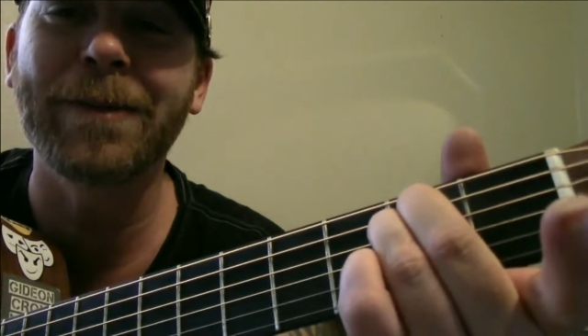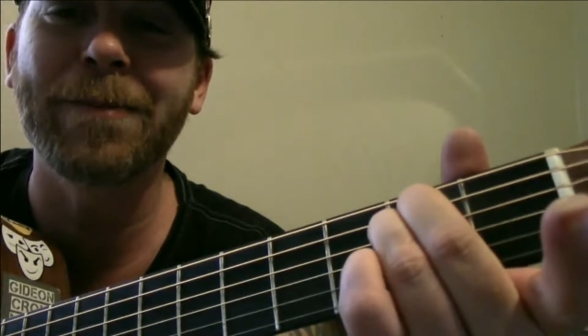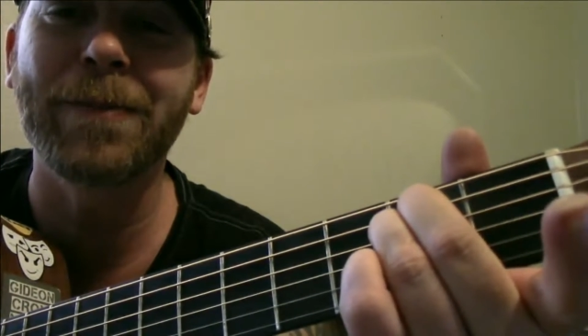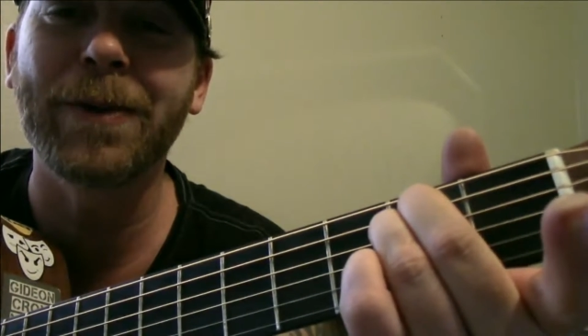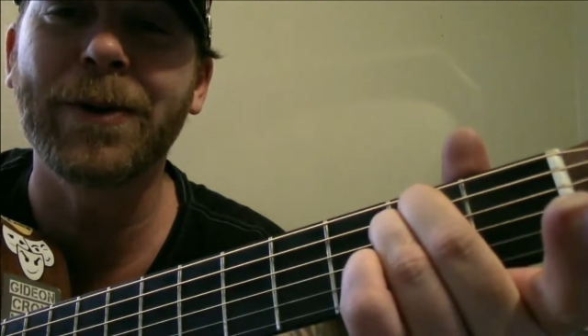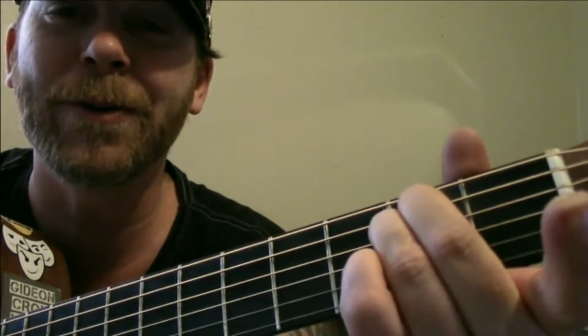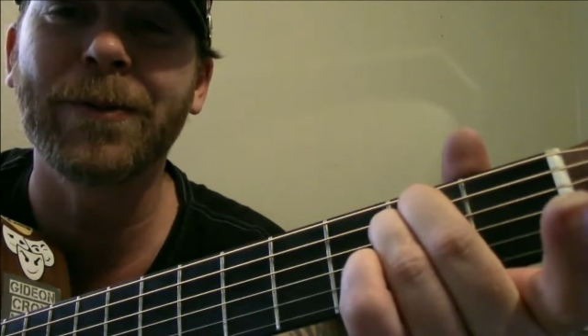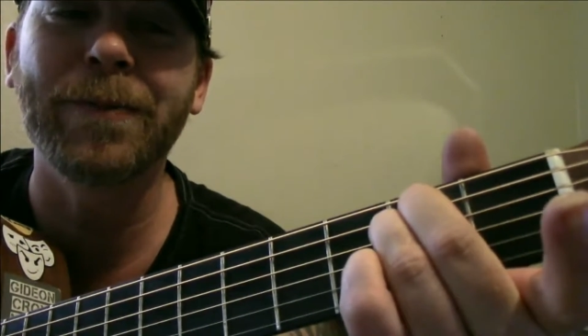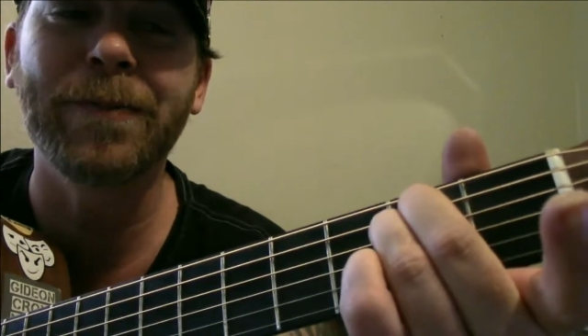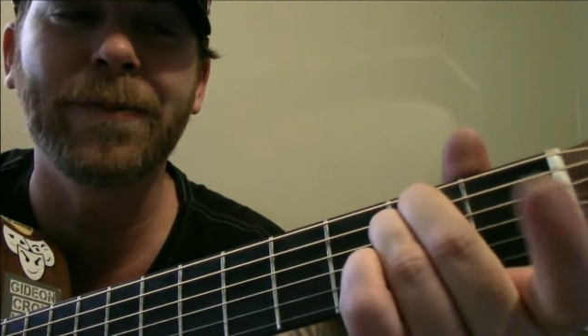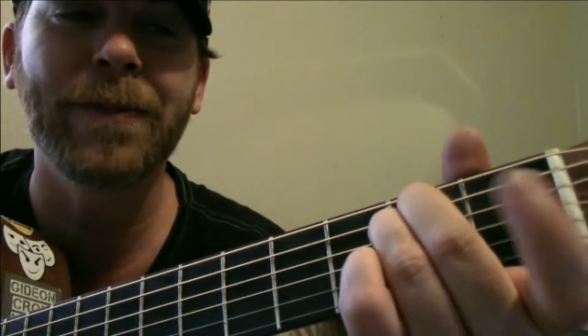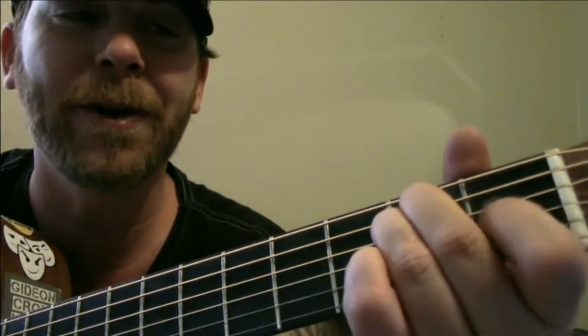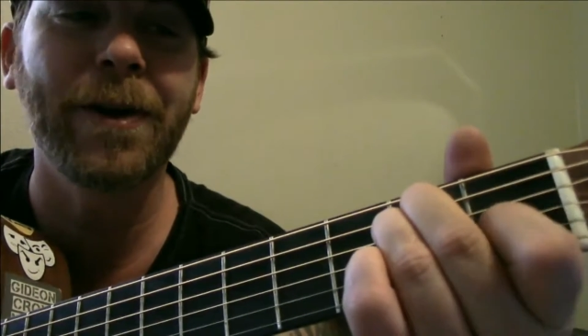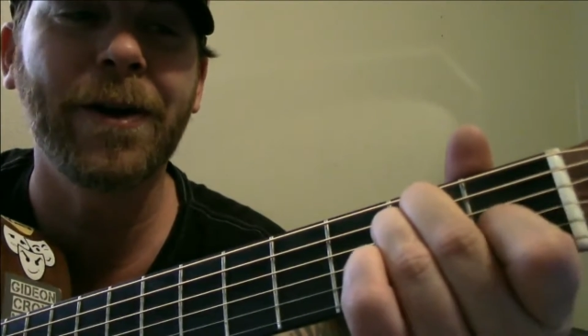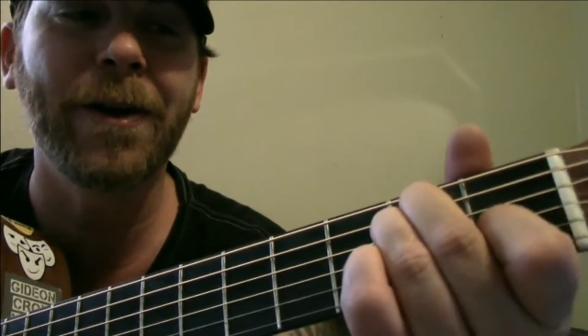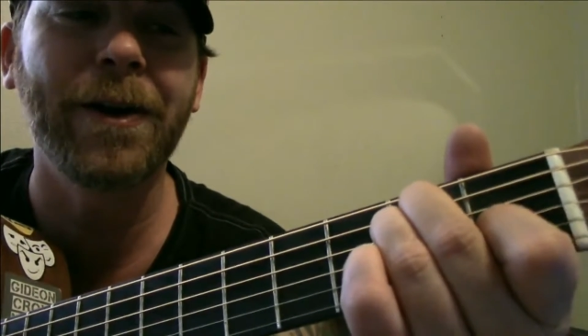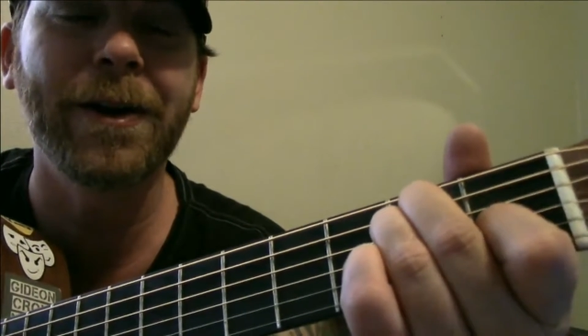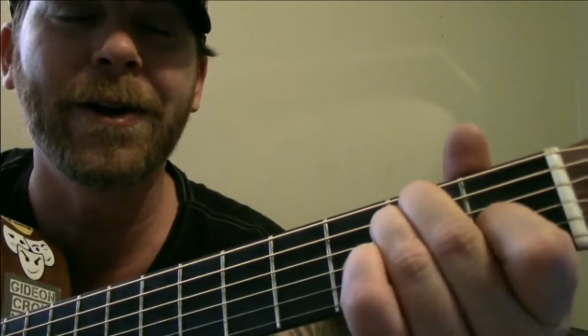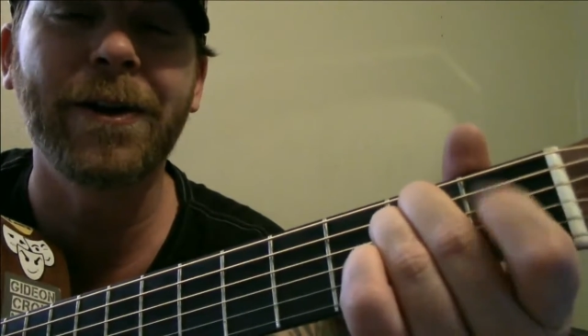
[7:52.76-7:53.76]
boom,
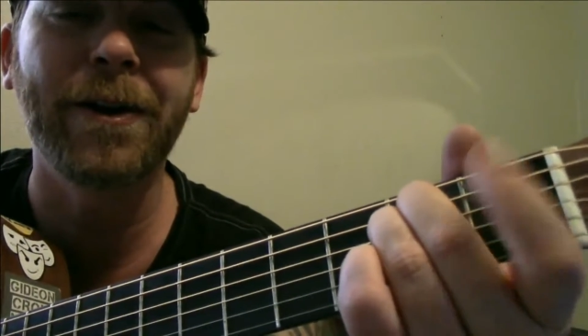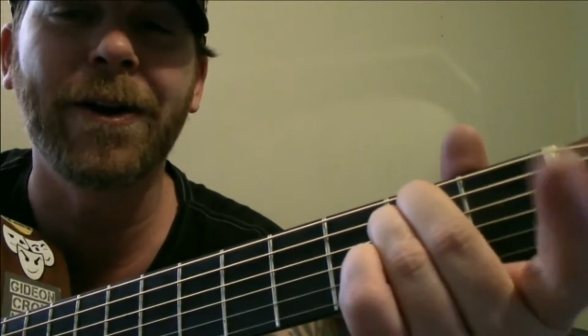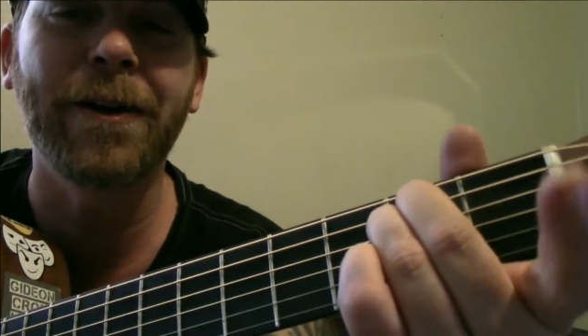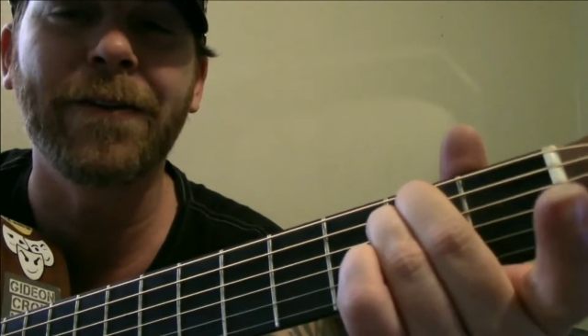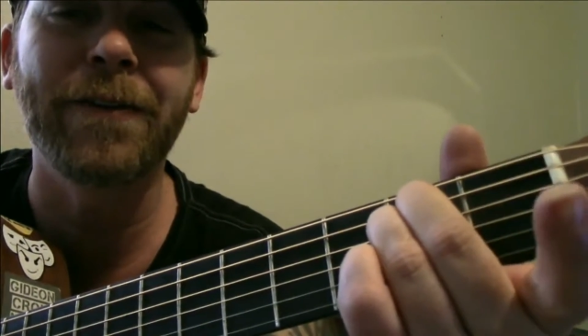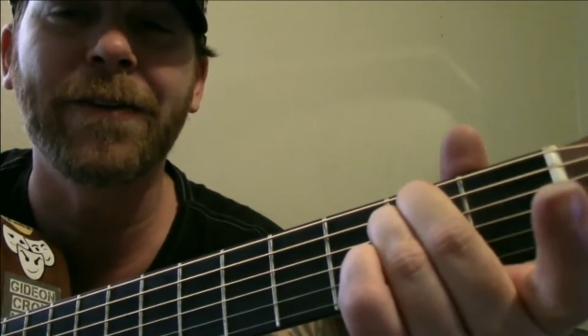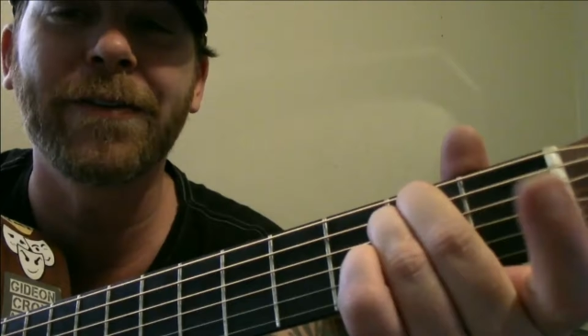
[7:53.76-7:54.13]
on and off